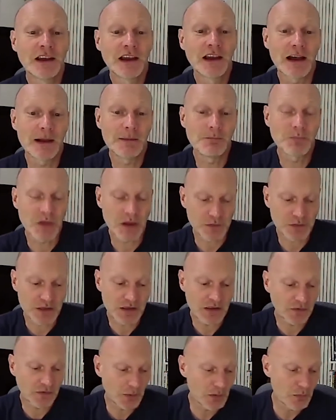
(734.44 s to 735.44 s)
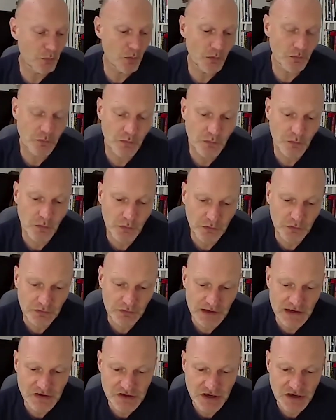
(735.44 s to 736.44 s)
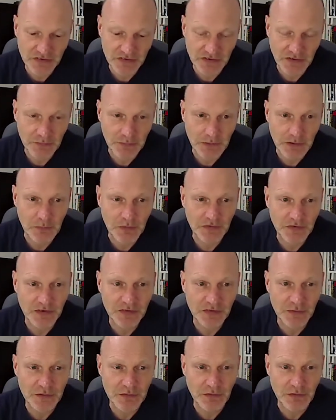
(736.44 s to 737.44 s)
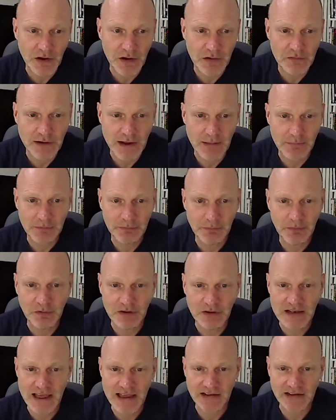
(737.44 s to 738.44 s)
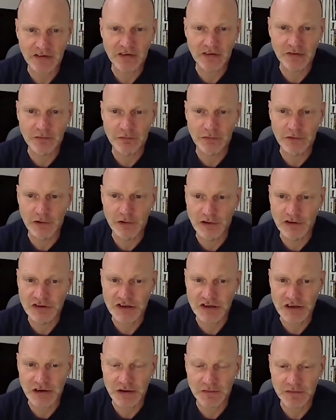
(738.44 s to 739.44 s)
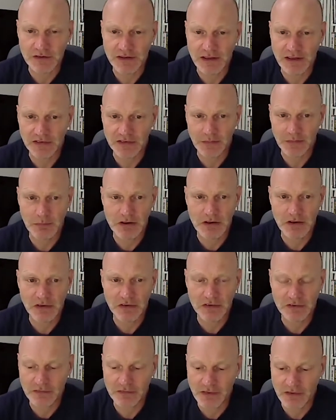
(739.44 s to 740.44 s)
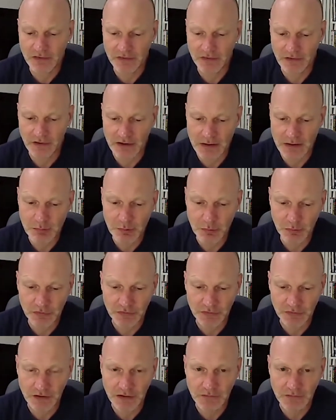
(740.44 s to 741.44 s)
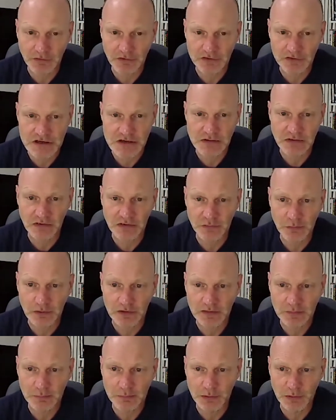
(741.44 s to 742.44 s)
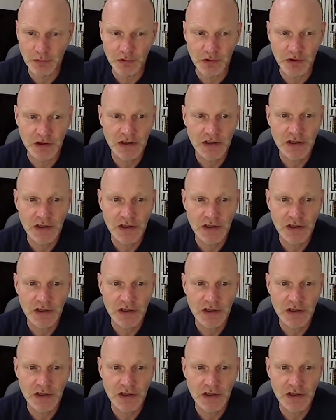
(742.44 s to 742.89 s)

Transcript: I think as well, what was really interesting as well was this sort of overlaps between lexis and phonology, and I think that's something that's an important thing for students to explore.